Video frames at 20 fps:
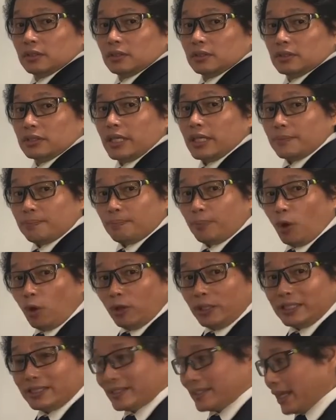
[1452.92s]
See,
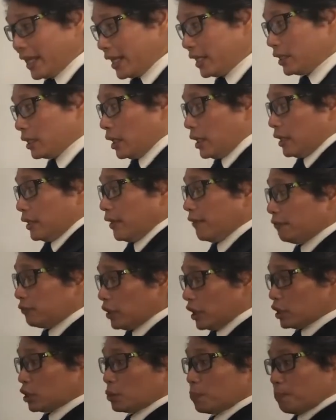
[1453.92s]
Paul is saying, if
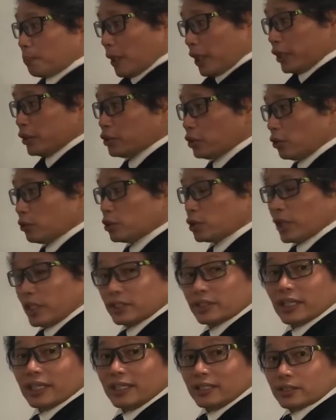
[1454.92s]
this person
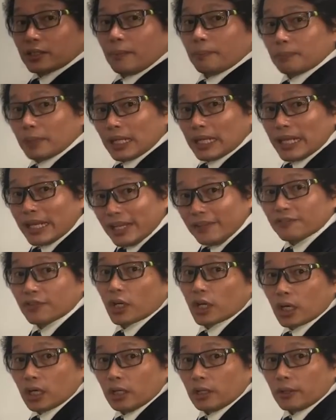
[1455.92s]
says he is a
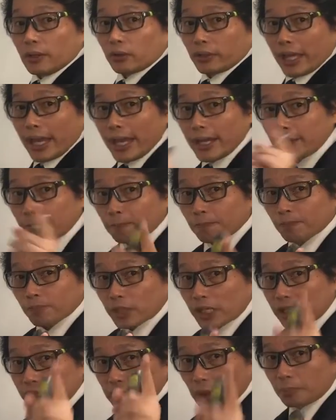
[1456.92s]
believer, okay?
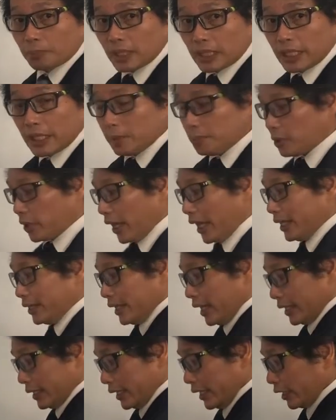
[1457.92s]
He's a believer and
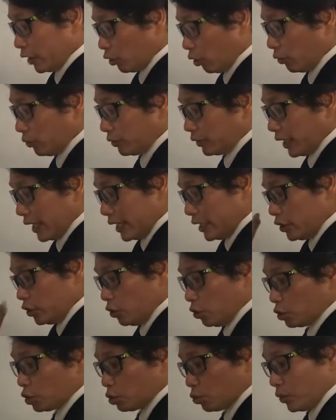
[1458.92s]
then he
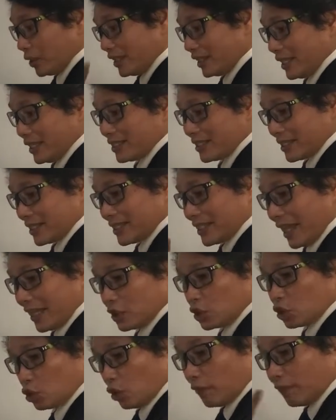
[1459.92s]
continues with these
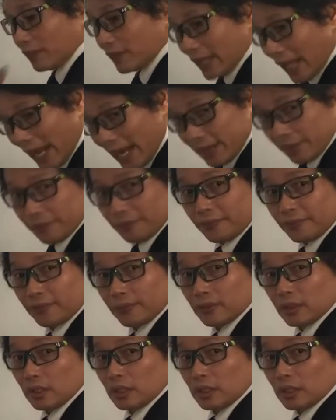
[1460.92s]
sets of life.